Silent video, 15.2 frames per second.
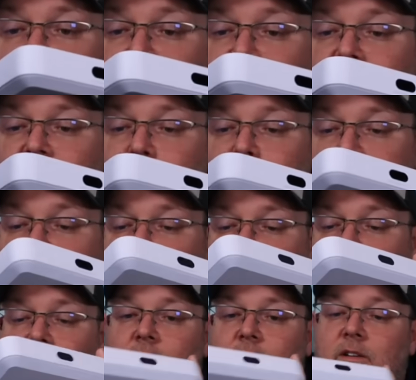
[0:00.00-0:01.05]
in the
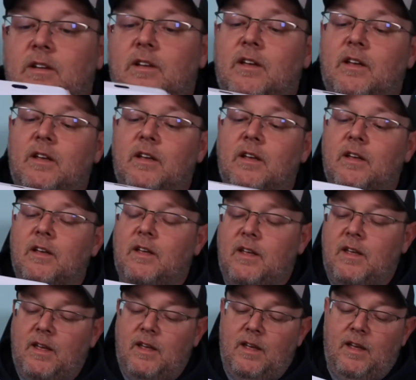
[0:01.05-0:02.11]
power
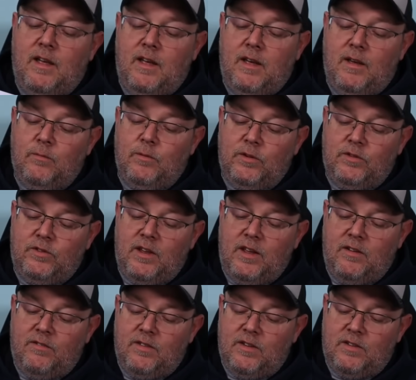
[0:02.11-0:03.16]
and we'll see
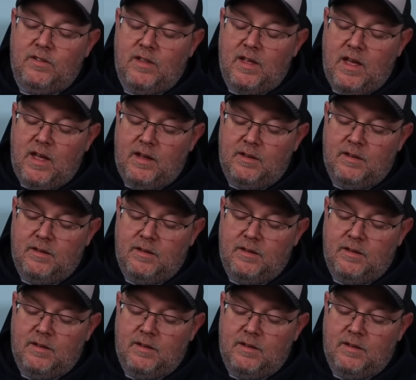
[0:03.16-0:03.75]
if this thing